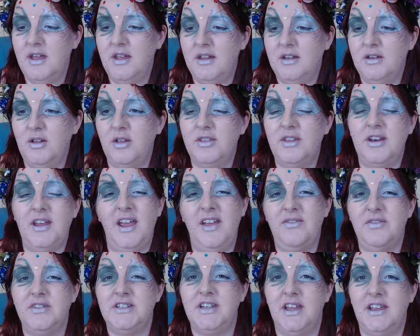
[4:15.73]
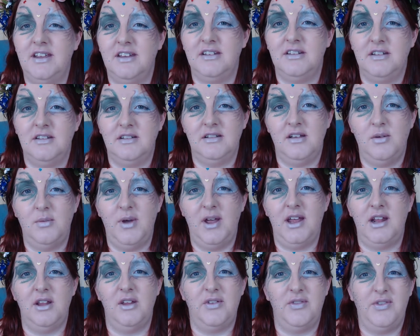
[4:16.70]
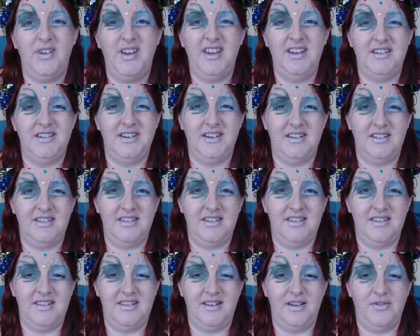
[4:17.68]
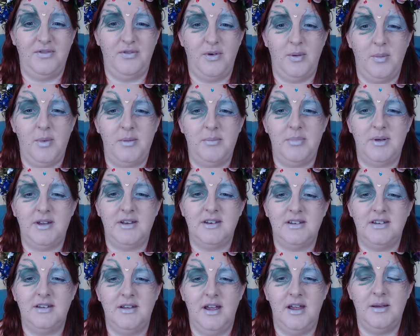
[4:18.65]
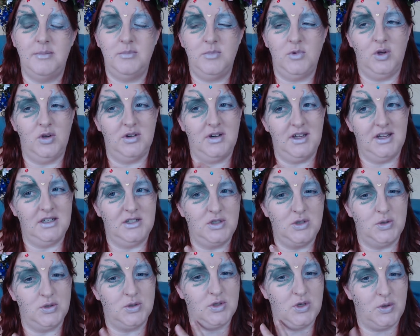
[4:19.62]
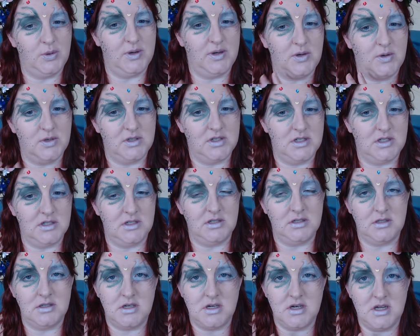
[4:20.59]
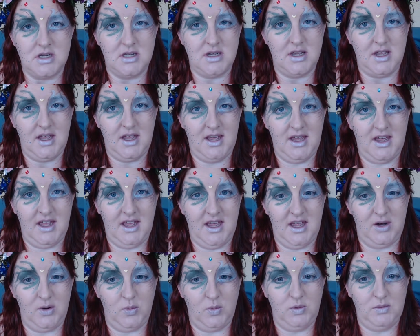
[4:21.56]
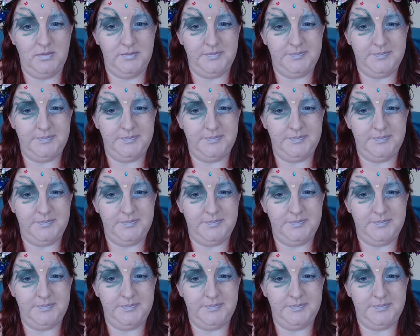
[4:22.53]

Not that I haven't taken away a lot of teachings and stuff from it, but I'm not a church-going Christian at all.